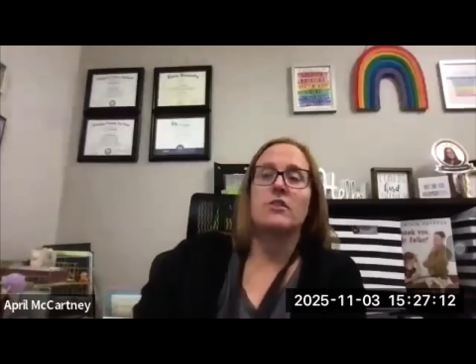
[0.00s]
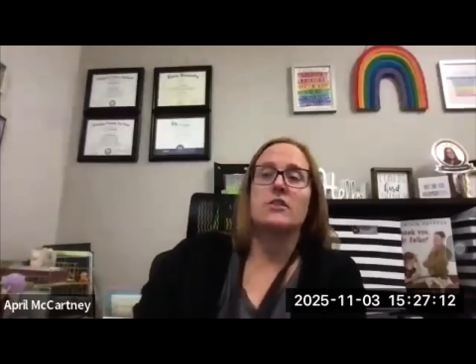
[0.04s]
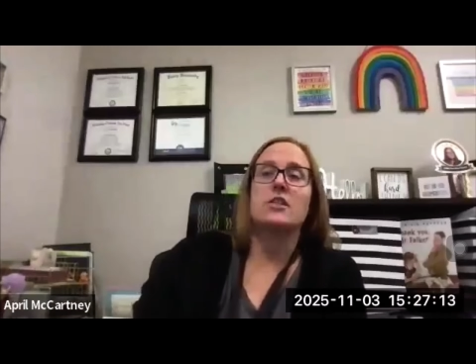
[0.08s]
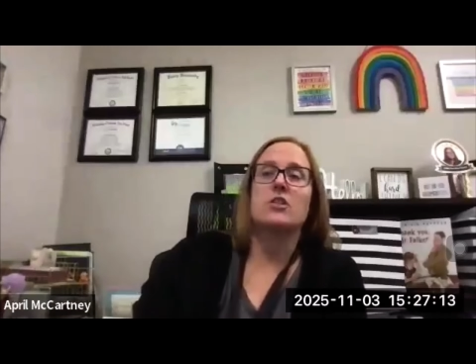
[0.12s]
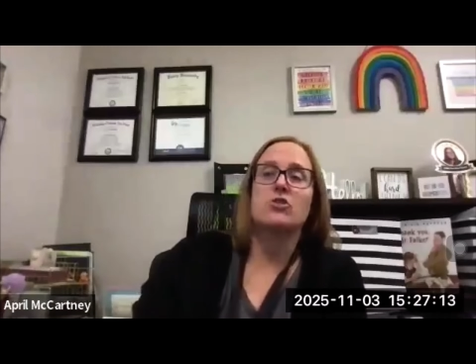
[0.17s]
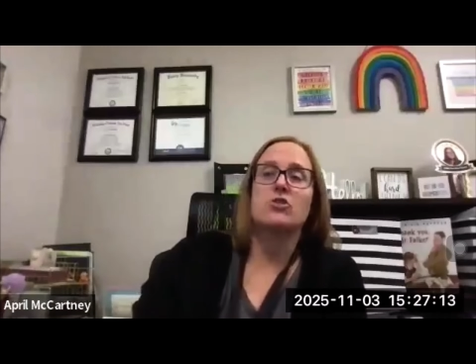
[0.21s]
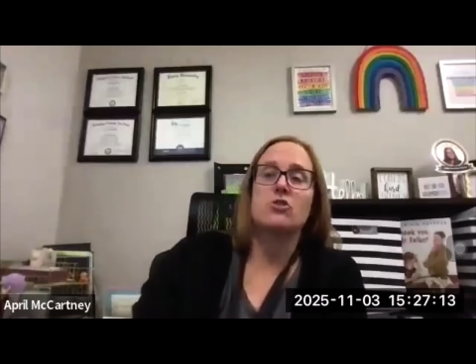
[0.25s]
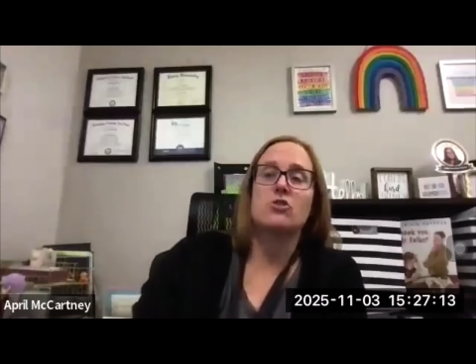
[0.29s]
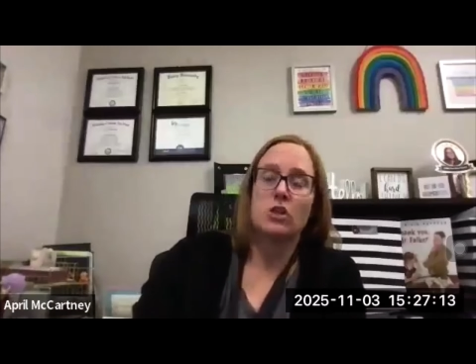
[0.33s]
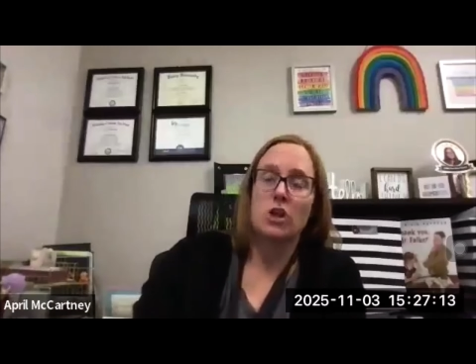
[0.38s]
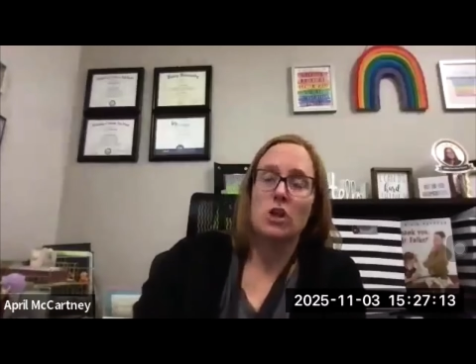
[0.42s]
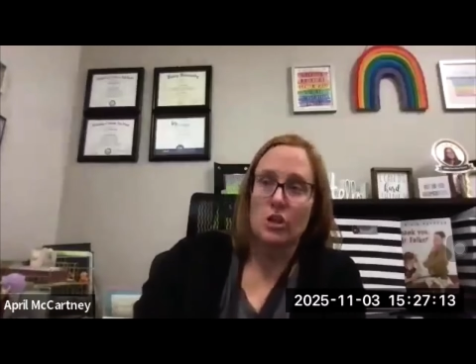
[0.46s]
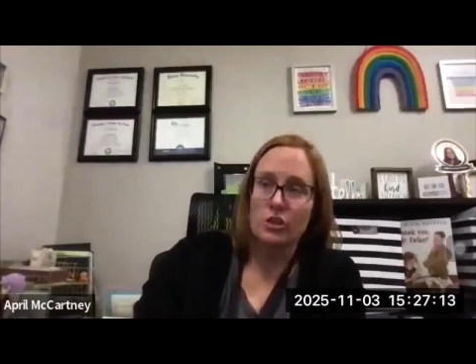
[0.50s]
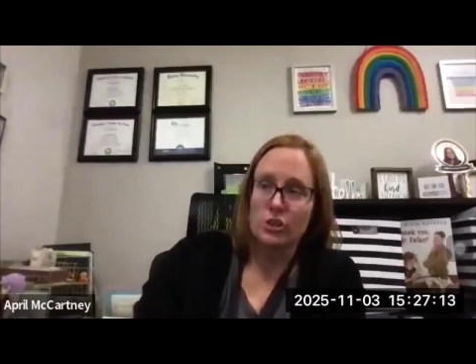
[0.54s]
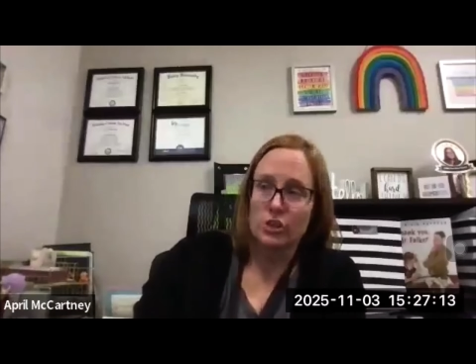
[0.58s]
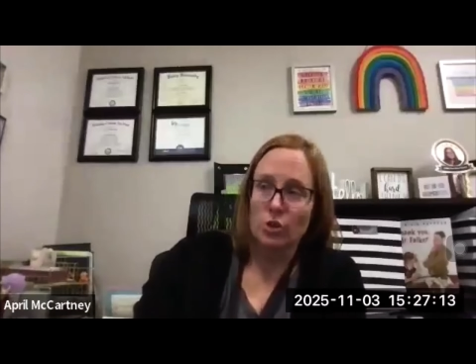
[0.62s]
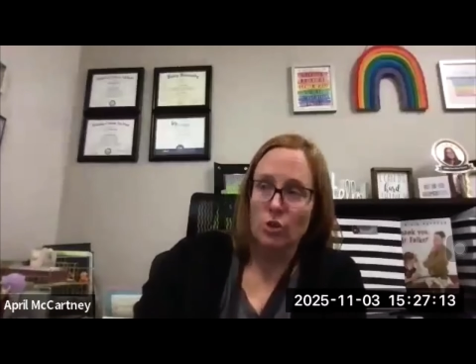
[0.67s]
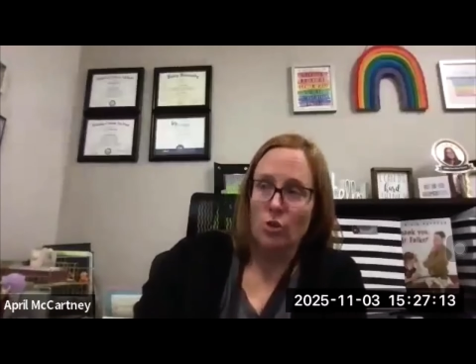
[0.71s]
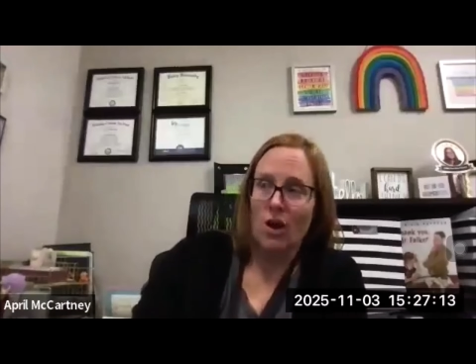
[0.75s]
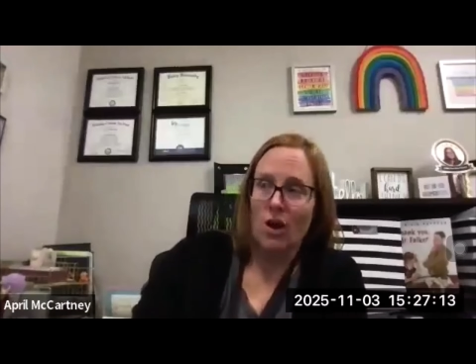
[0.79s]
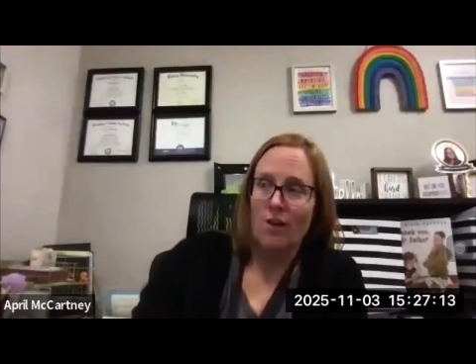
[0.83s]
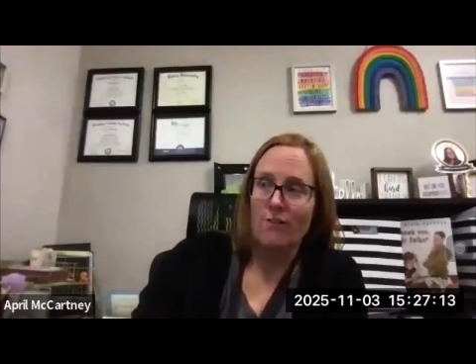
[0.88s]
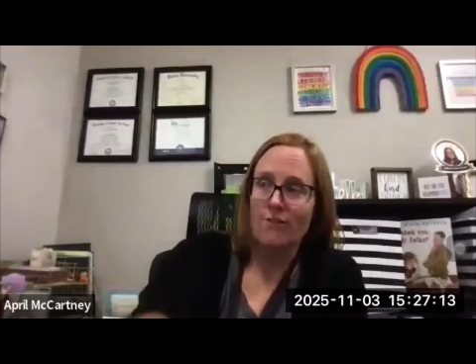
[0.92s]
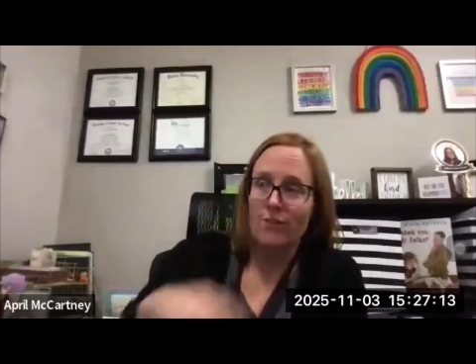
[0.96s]
The district
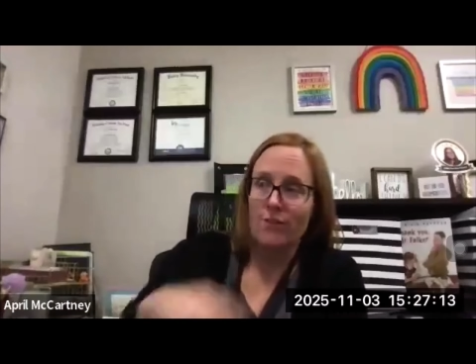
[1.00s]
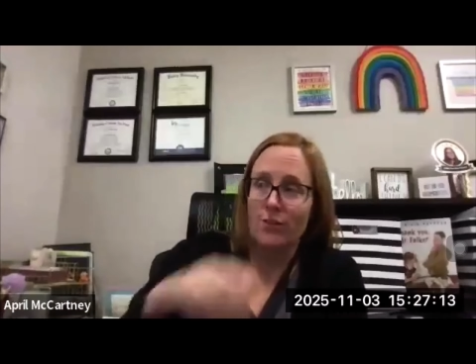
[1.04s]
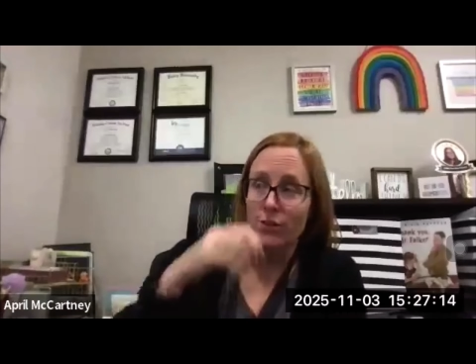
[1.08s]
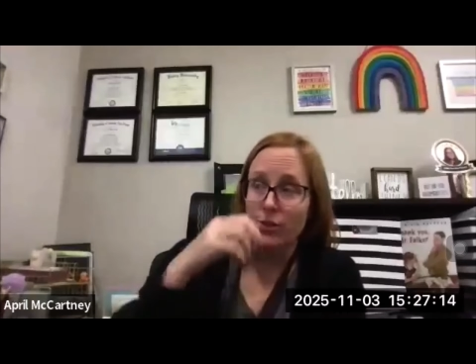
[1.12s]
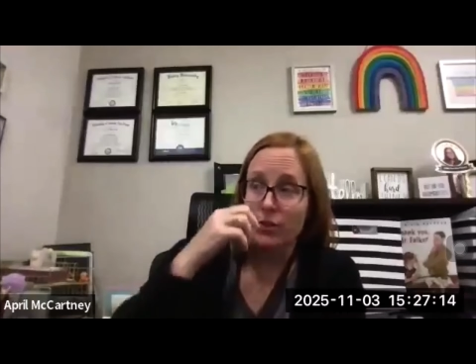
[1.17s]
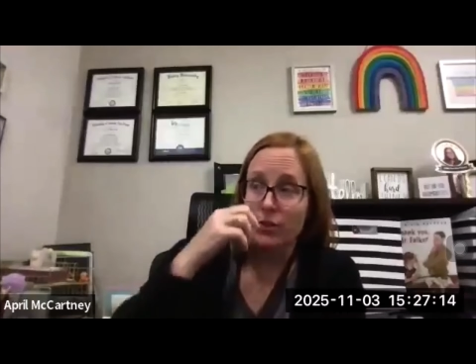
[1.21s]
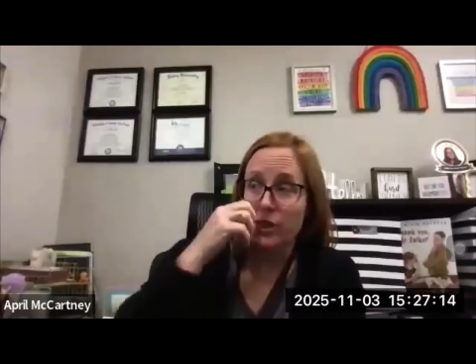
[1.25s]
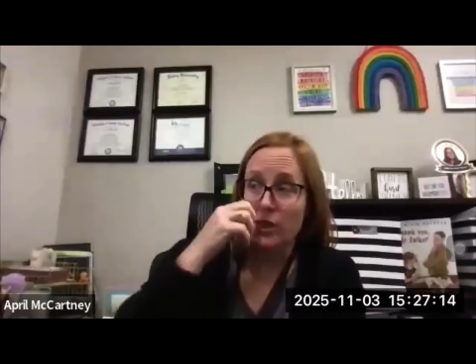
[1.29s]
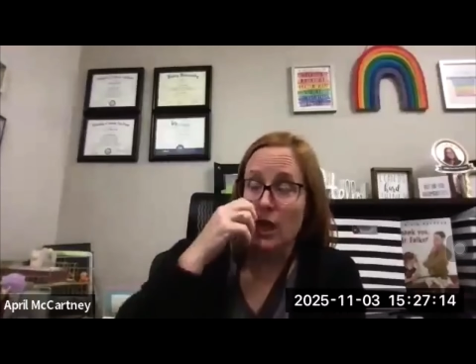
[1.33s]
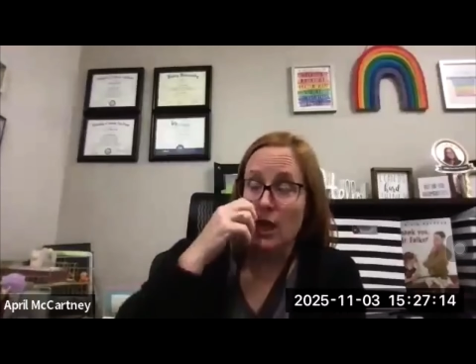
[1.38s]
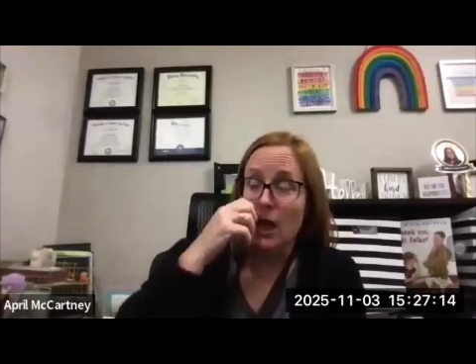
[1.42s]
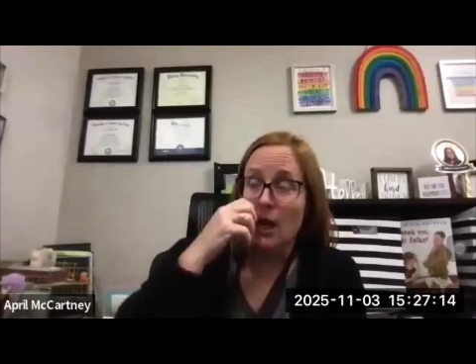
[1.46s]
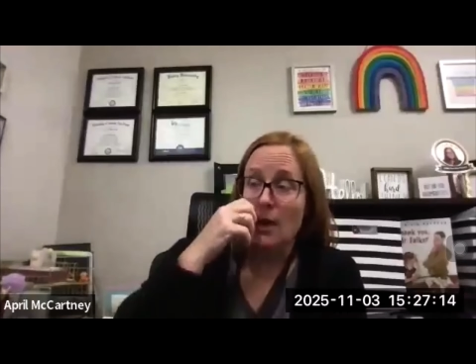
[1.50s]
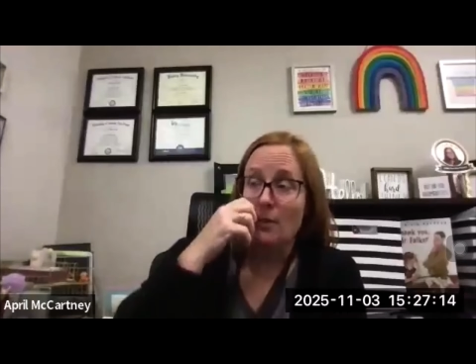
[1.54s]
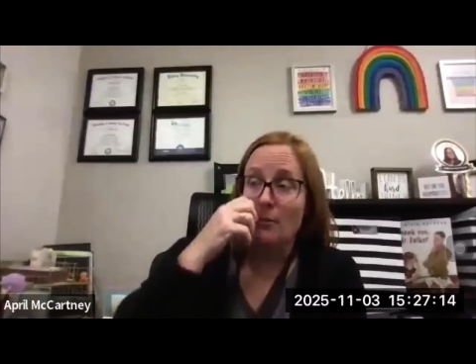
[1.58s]
also offers